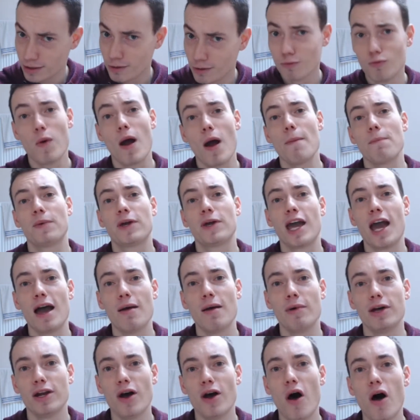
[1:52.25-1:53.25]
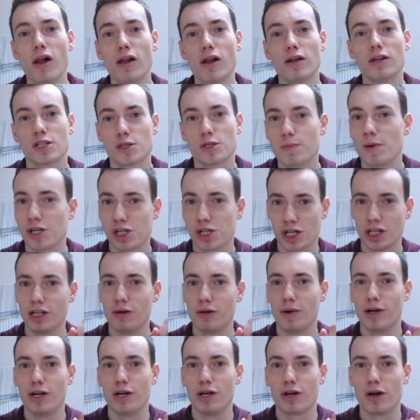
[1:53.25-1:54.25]
webcam at all, especially
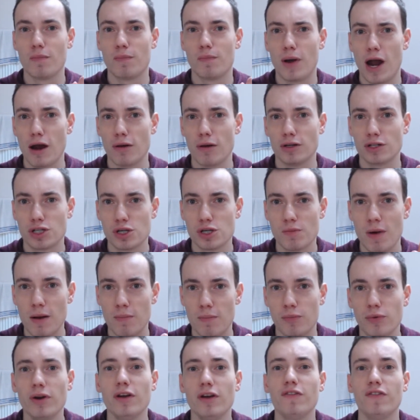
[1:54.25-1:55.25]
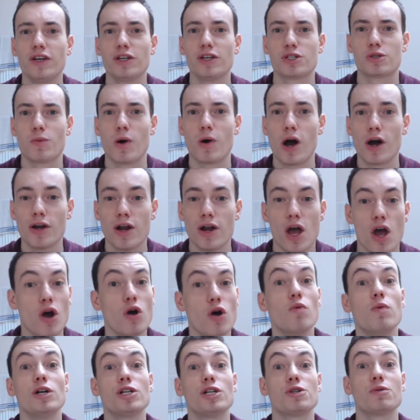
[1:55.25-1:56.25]
when you compare it to my previous one,
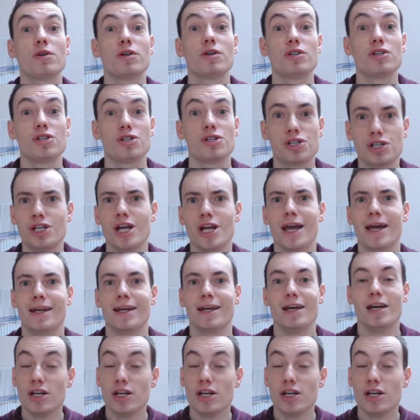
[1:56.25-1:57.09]
which was shit.